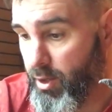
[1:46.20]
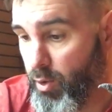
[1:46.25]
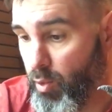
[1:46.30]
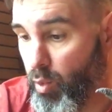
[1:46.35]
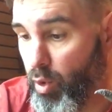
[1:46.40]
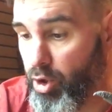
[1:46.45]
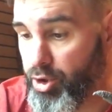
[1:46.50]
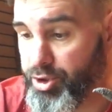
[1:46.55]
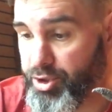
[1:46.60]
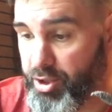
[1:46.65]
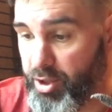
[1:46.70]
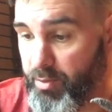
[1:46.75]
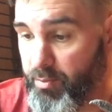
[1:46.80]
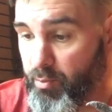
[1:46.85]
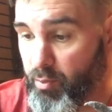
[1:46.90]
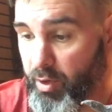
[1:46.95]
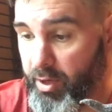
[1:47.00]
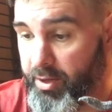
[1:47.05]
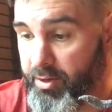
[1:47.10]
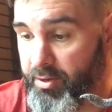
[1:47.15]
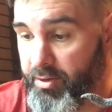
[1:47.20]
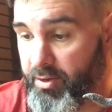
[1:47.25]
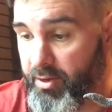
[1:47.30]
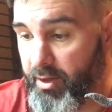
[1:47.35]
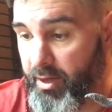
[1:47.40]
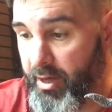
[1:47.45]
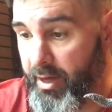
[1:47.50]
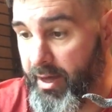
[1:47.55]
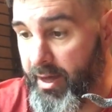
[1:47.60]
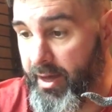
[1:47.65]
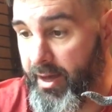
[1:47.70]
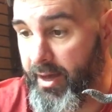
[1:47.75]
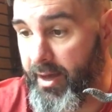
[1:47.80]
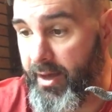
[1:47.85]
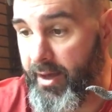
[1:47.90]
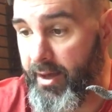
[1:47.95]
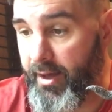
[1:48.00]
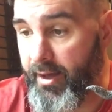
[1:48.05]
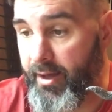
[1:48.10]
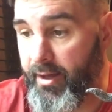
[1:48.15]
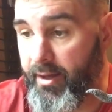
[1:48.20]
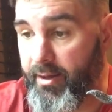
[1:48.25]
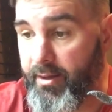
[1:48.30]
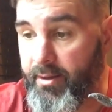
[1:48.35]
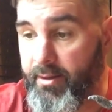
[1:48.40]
Washed them with a